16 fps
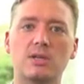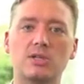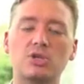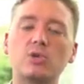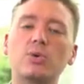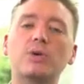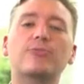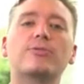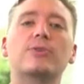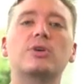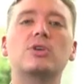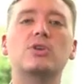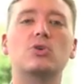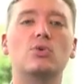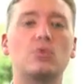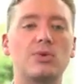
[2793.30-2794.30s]
Do it for
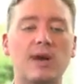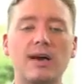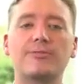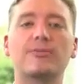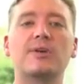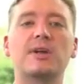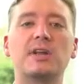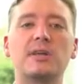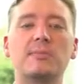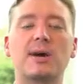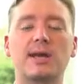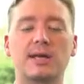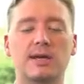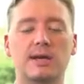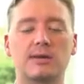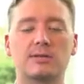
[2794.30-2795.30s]
you, not for
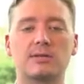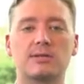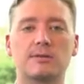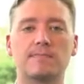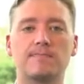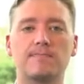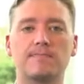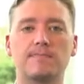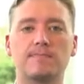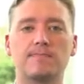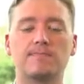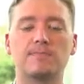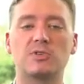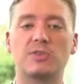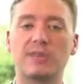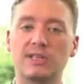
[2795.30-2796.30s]
anybody else.
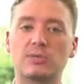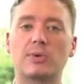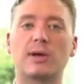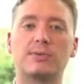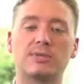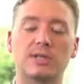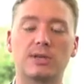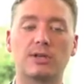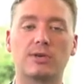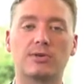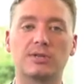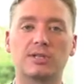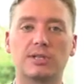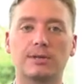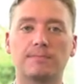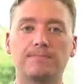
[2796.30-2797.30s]
So that's what I would tell you,
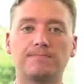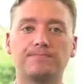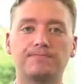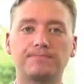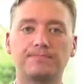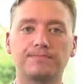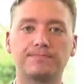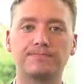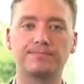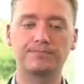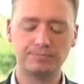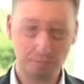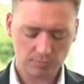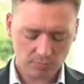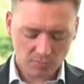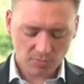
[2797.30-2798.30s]
Kristen.
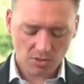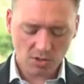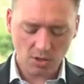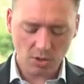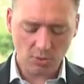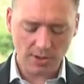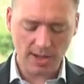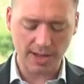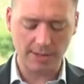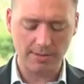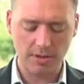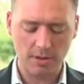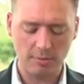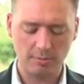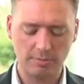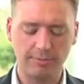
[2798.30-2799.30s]

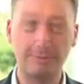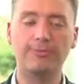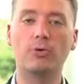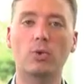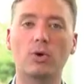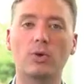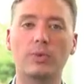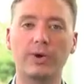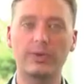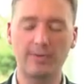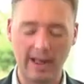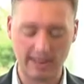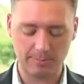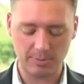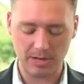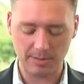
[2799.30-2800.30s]
Okay, before we
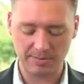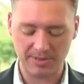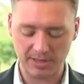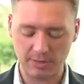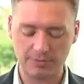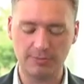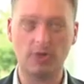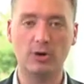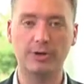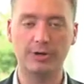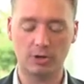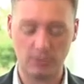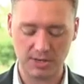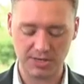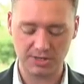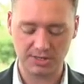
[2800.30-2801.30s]
wrap up, thank you for all your
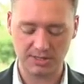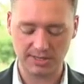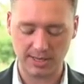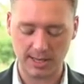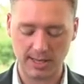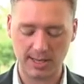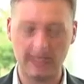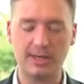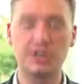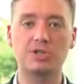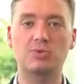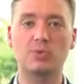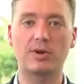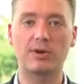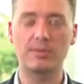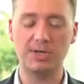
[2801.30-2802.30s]
questions. I
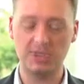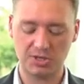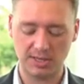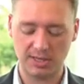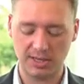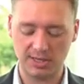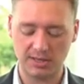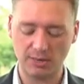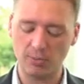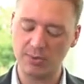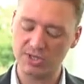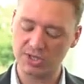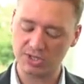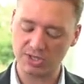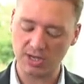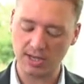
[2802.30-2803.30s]
just want to mention again that we
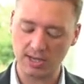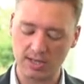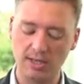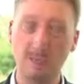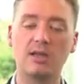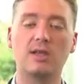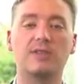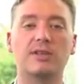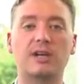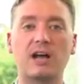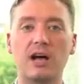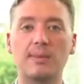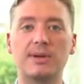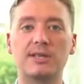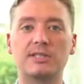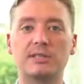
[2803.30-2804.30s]
saw the
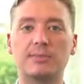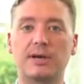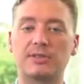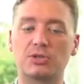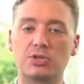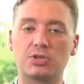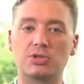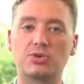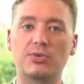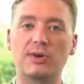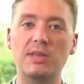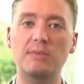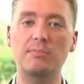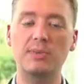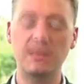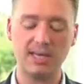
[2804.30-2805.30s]
comments about the
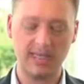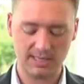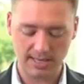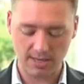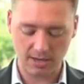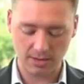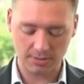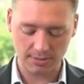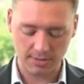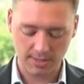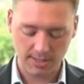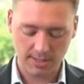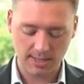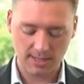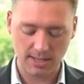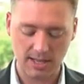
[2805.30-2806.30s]
stream being down.
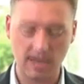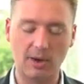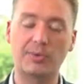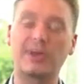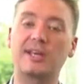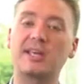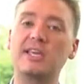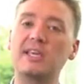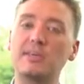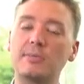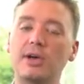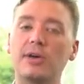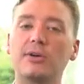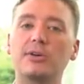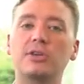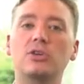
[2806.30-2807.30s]
We're going to
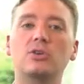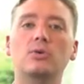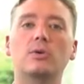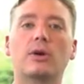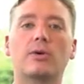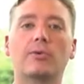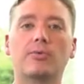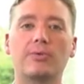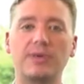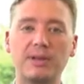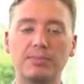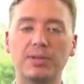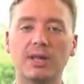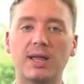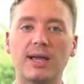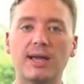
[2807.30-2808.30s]
email you a
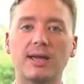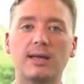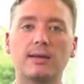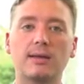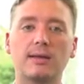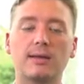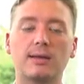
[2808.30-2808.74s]
replay